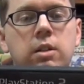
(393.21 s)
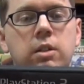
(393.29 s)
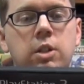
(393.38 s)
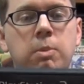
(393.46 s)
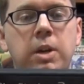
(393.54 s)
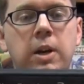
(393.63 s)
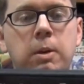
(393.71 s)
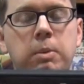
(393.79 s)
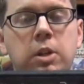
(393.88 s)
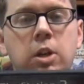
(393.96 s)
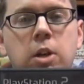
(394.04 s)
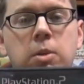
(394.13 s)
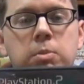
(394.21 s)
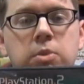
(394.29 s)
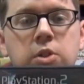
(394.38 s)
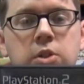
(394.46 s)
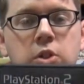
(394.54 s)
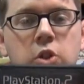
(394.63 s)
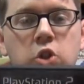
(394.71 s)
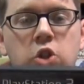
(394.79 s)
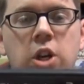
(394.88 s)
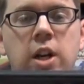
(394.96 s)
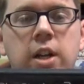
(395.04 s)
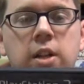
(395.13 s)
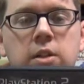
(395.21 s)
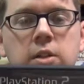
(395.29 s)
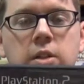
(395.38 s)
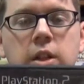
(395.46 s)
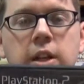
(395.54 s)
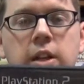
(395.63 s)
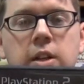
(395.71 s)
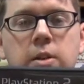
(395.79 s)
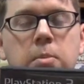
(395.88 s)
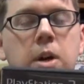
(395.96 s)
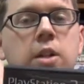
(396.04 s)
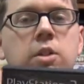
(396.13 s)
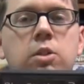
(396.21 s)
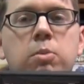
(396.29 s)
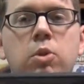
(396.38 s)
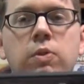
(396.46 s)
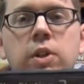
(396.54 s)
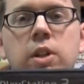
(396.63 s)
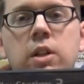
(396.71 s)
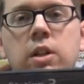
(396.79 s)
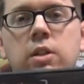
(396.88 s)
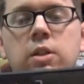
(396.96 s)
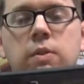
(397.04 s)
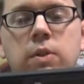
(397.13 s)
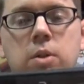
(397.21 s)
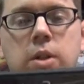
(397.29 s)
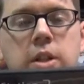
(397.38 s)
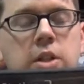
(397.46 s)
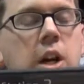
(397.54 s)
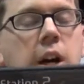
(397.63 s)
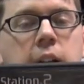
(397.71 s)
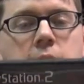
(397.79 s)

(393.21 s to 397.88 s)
somehow becomes giant, like in a monster movie. She eventually gets eye